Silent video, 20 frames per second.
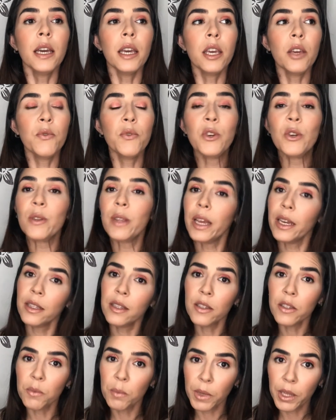If you like
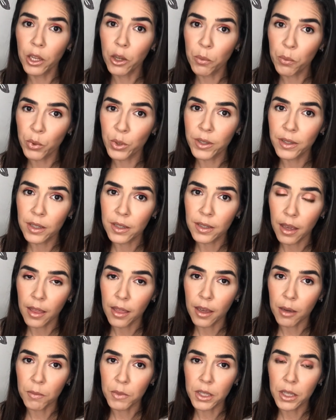this video, press the
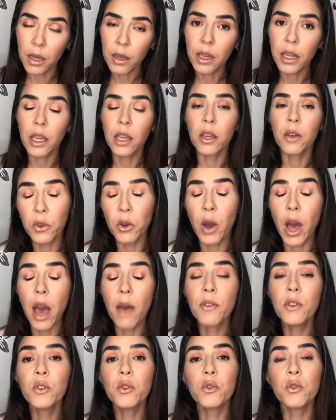thumbs up. If you
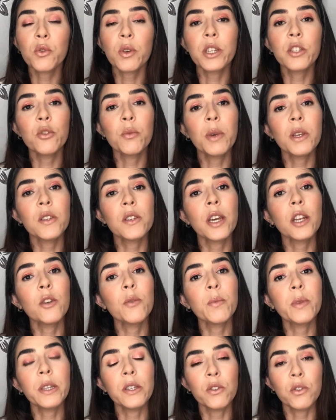haven't subscribed to my
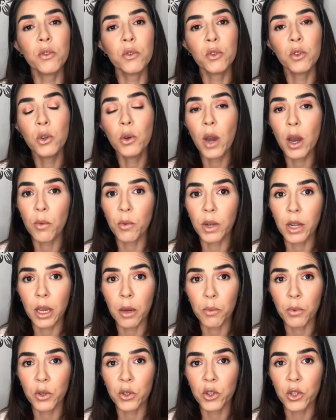channel, please do so. I really
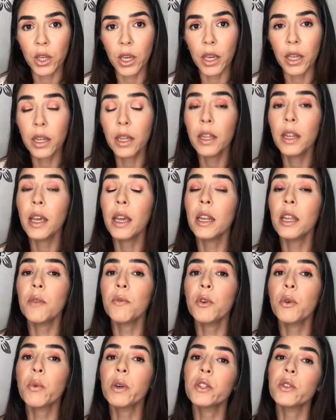appreciate it. And
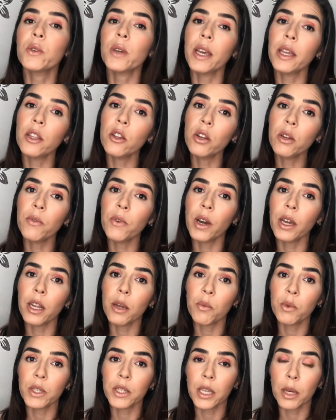if you want to get notified
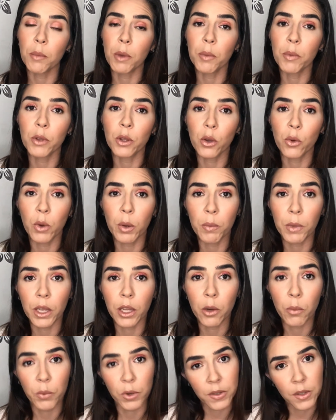every time I upload a
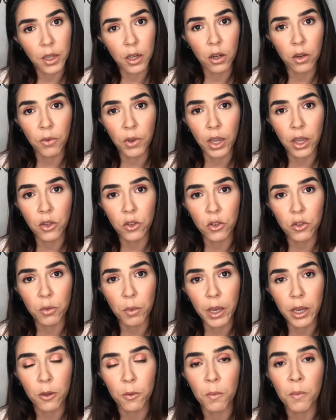video, press the notifications
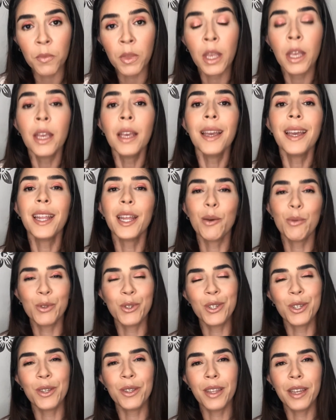bell. And I will
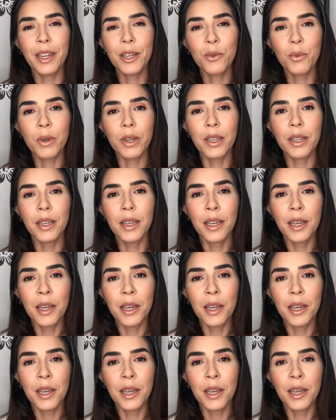see you in the next one.